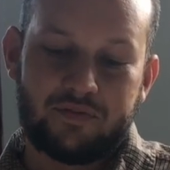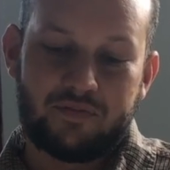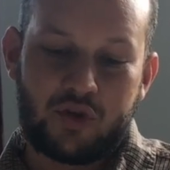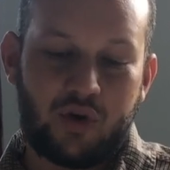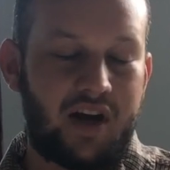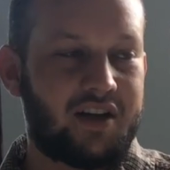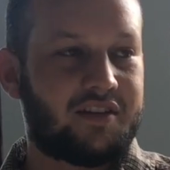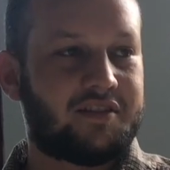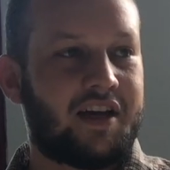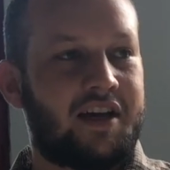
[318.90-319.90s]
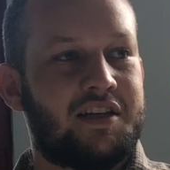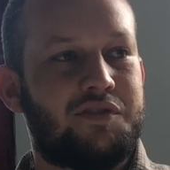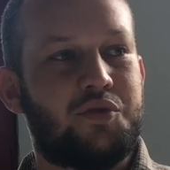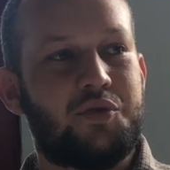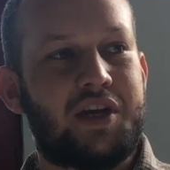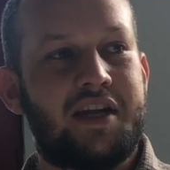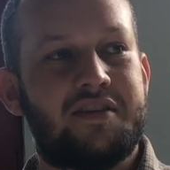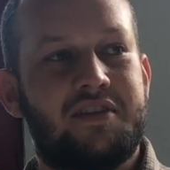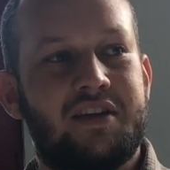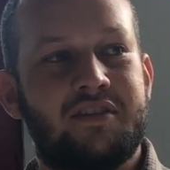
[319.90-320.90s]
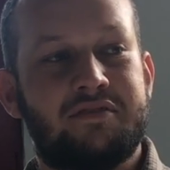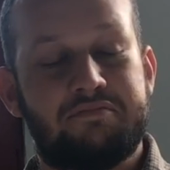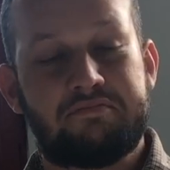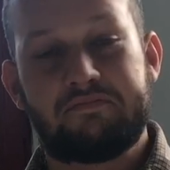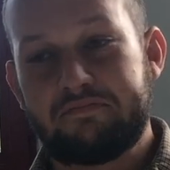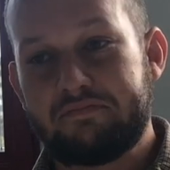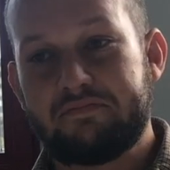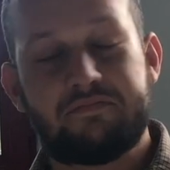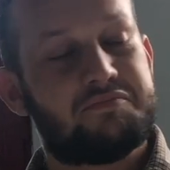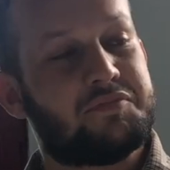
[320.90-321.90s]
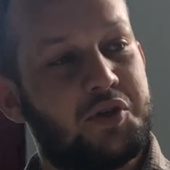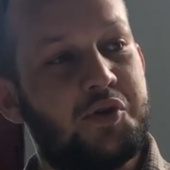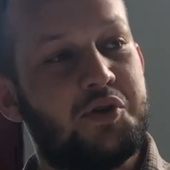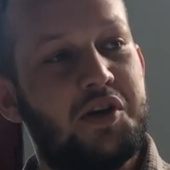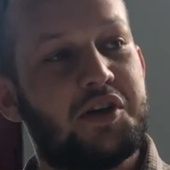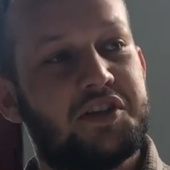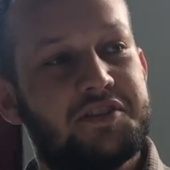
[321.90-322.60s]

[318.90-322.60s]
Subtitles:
try, and if you get it, then good luck.